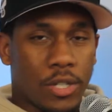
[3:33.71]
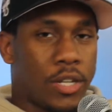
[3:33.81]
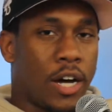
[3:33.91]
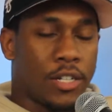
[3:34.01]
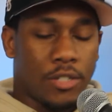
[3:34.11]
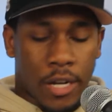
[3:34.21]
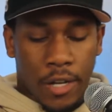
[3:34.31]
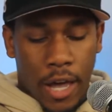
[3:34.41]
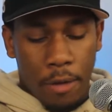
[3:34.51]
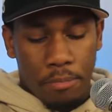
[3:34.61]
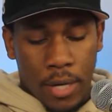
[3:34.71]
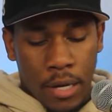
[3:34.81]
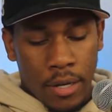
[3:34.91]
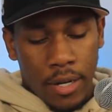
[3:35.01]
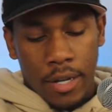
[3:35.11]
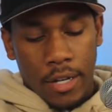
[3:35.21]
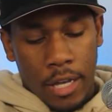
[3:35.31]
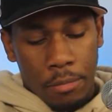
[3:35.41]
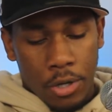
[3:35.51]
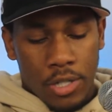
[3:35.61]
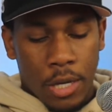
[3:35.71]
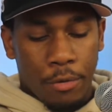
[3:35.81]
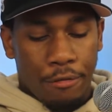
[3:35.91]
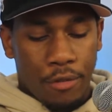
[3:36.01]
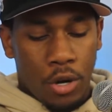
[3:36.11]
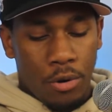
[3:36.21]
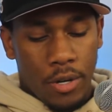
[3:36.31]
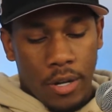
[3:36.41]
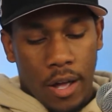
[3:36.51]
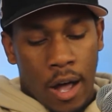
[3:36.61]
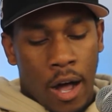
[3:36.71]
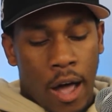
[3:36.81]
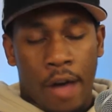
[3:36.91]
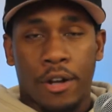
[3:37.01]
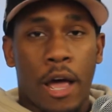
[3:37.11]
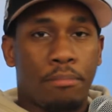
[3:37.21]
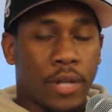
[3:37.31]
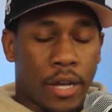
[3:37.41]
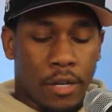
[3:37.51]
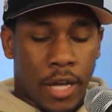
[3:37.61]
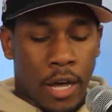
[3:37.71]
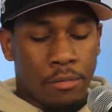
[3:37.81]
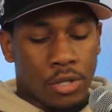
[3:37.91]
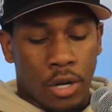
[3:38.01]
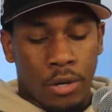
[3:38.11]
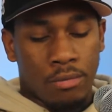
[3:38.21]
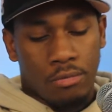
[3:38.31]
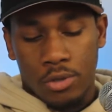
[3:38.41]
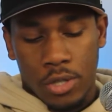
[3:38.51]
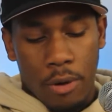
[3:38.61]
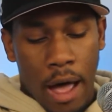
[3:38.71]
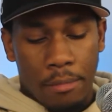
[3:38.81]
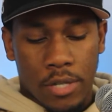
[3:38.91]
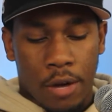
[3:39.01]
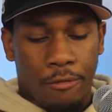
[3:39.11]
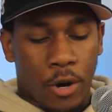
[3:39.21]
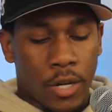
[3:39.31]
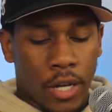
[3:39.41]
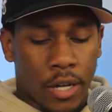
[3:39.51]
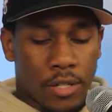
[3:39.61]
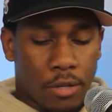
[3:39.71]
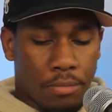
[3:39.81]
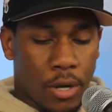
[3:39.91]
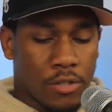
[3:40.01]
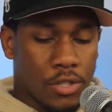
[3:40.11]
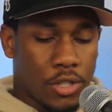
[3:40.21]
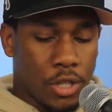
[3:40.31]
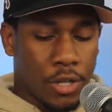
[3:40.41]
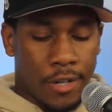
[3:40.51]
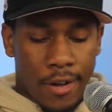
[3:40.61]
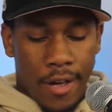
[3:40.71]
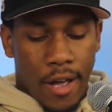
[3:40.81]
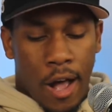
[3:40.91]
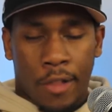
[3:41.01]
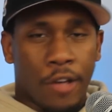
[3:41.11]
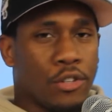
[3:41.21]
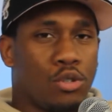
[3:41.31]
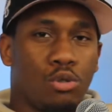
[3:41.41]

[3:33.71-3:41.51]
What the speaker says: Doncic and KP, keeping their team afloat out of that play-in game. So we'll see what happens, how far they get into the playoffs this year. Nothing too